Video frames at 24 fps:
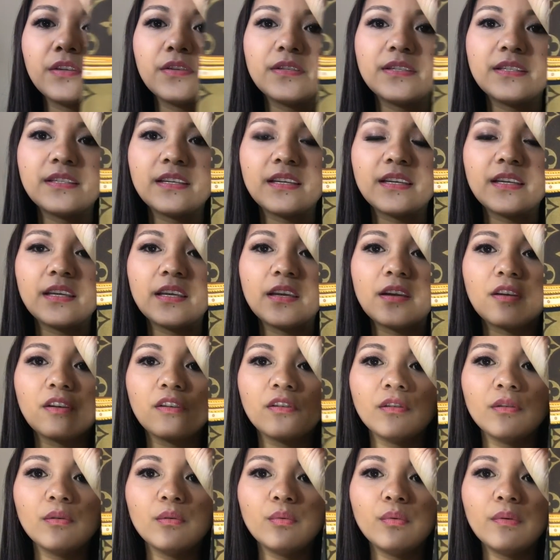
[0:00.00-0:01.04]
you see here
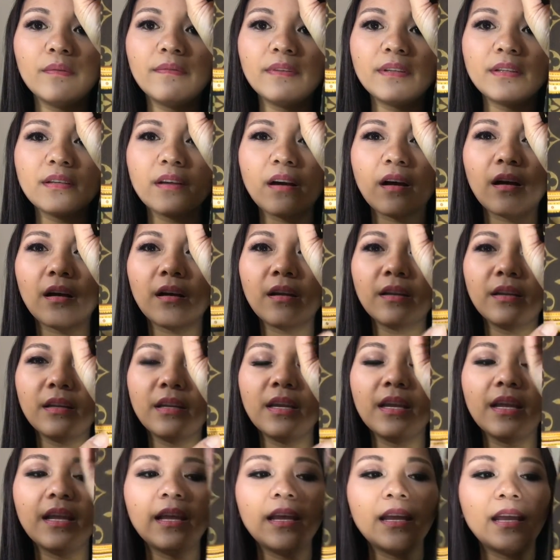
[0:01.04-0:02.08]
Louis Vuitton
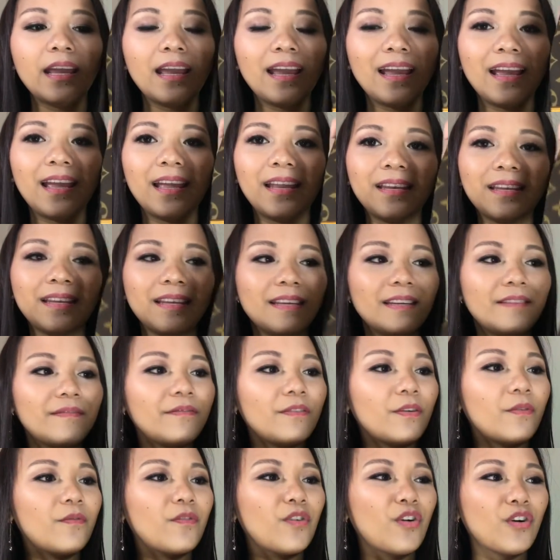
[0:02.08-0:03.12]
and it
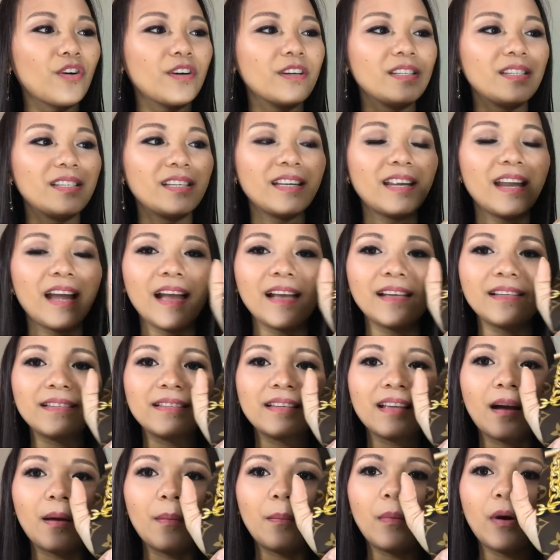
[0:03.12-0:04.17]
of course it has
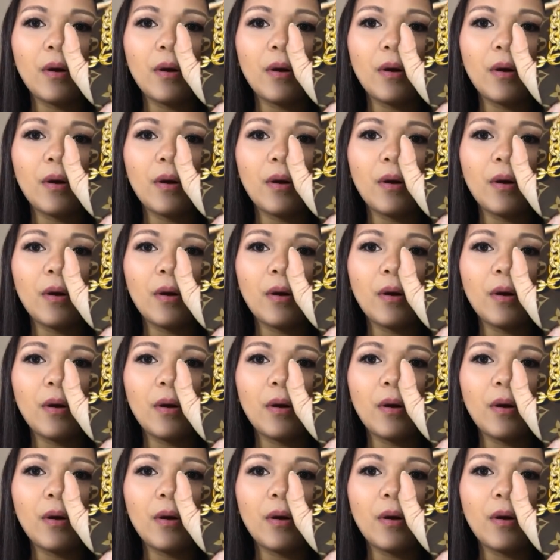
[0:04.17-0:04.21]
that